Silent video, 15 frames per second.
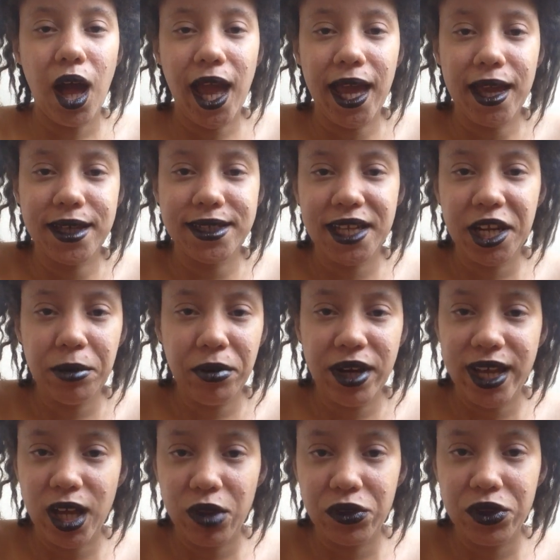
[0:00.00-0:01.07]
And
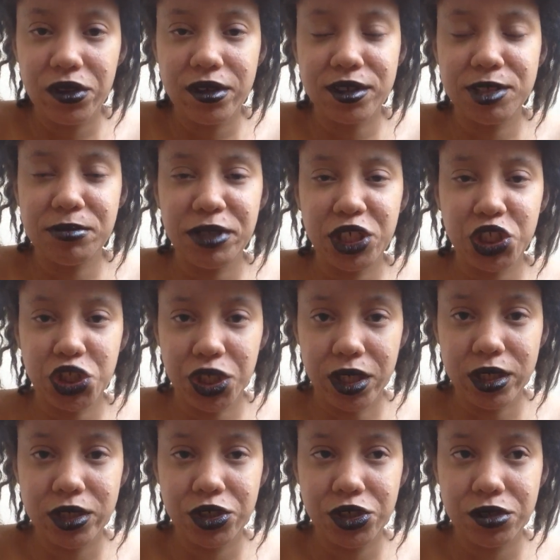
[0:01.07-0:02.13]
anybody out there that's being
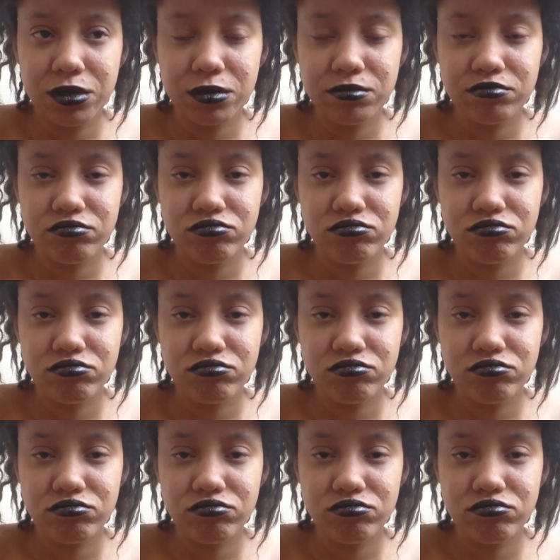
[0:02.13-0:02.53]
judged,